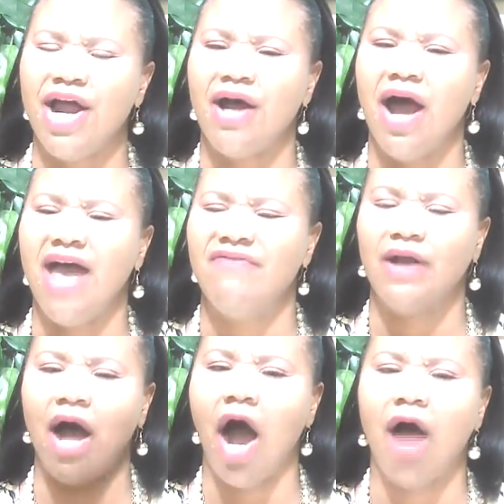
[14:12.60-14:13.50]
in
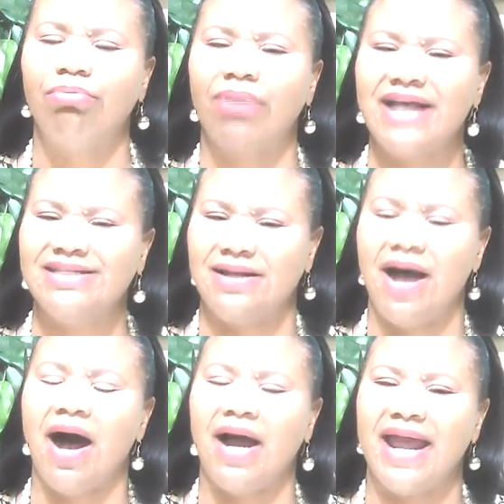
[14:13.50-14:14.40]
having heartbreaks and
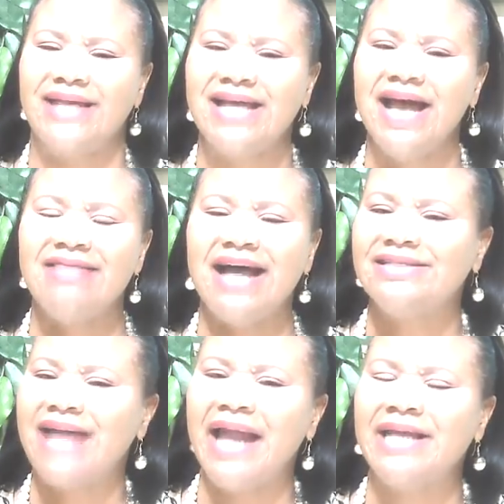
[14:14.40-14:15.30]
heartaches.
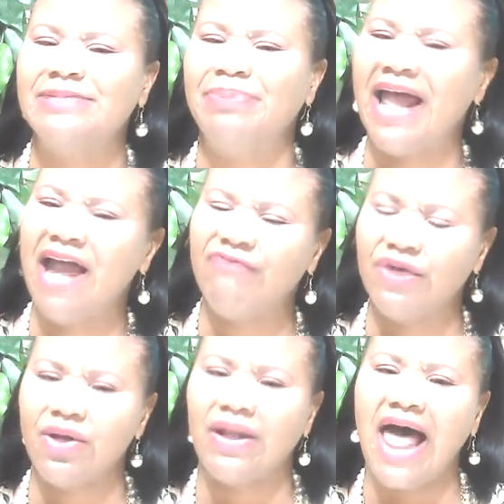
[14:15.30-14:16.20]
That's not his plan
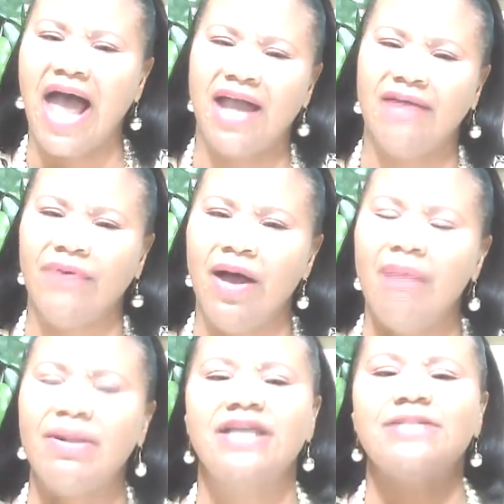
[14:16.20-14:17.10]
for your life.
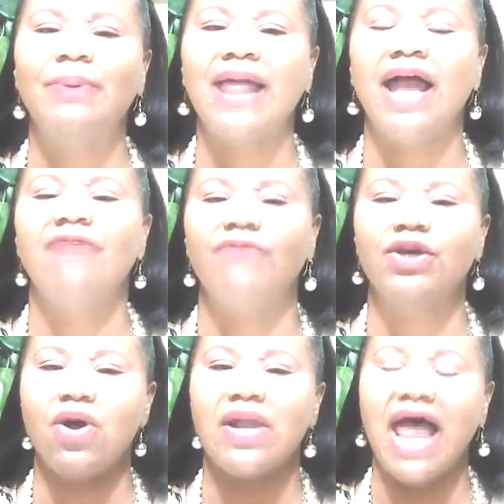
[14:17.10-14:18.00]
But his plan
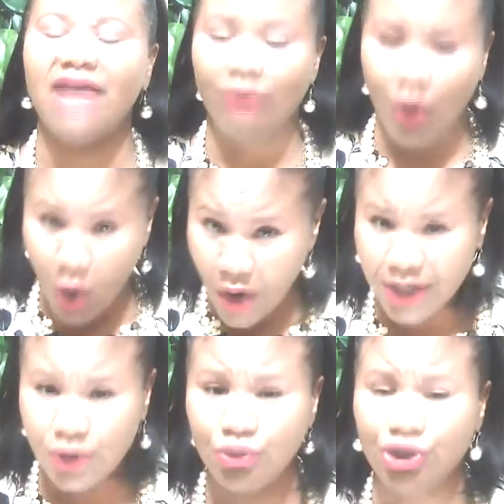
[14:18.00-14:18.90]
for your life,
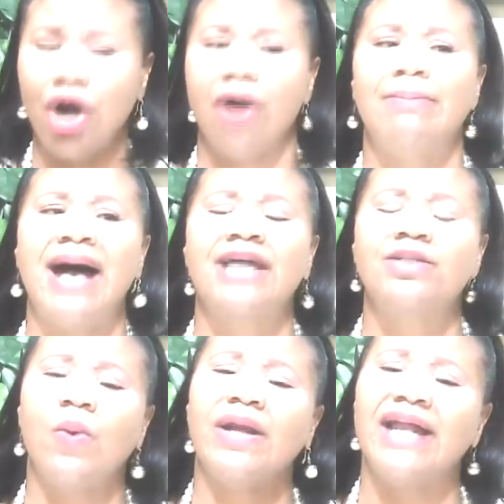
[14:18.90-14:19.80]
according to
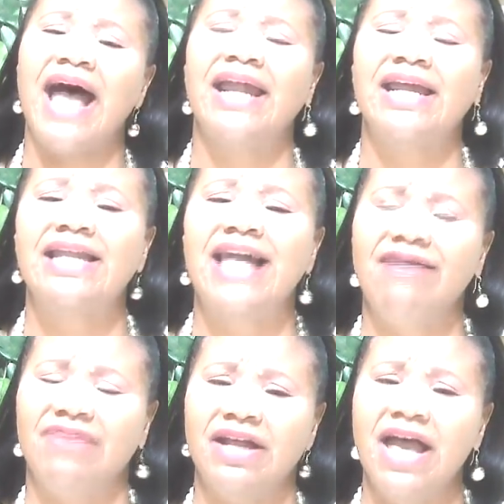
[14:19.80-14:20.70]
Jeremiah 29
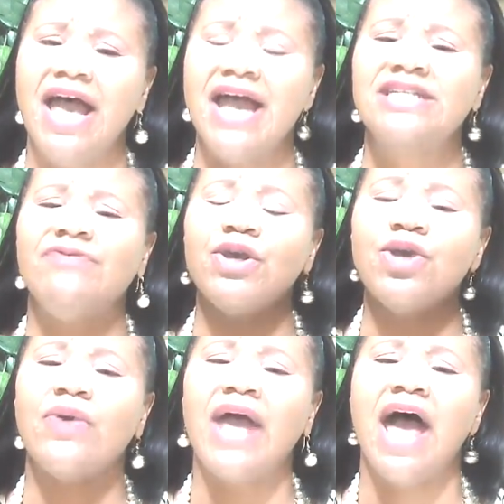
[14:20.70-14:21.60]
11, is for
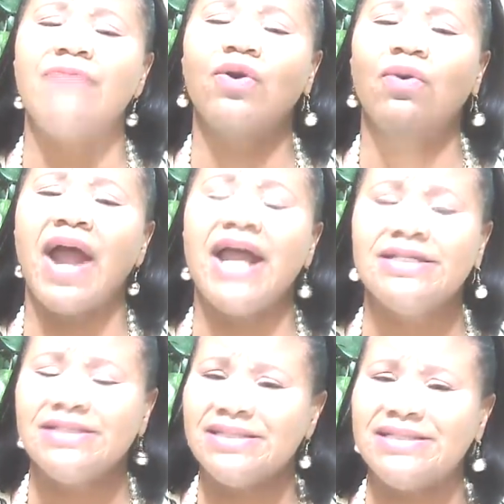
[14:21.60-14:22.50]
you to have
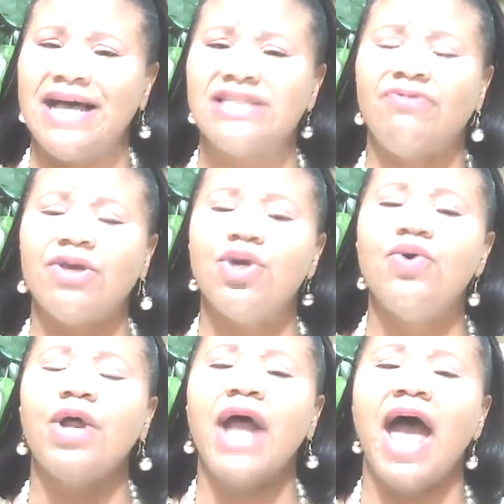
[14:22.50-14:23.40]
great success, for
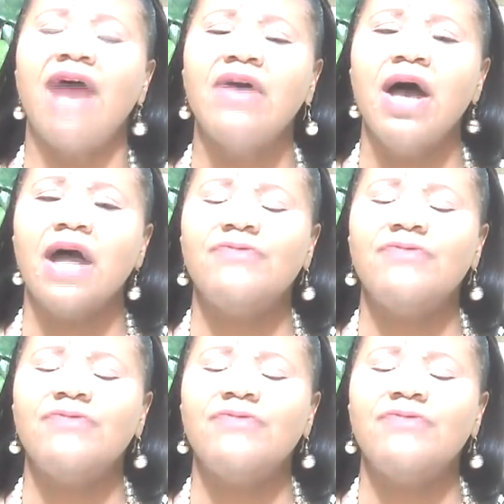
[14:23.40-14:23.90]
you to have,